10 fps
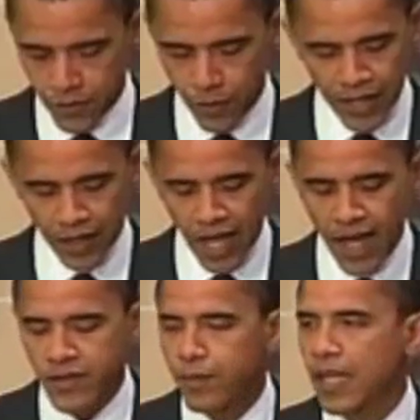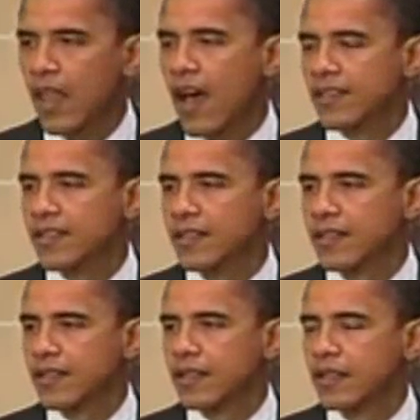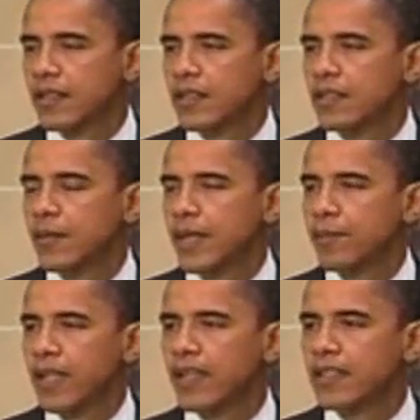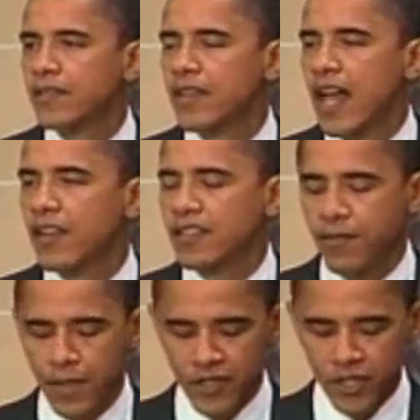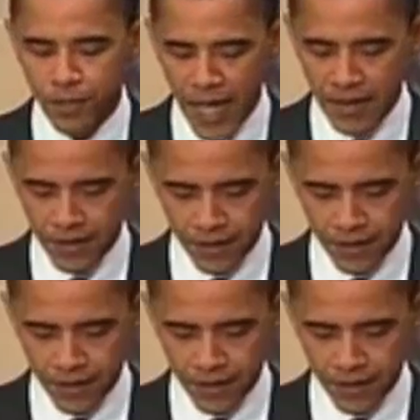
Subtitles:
many lives have been lost. Too many billions of dollars have been spent.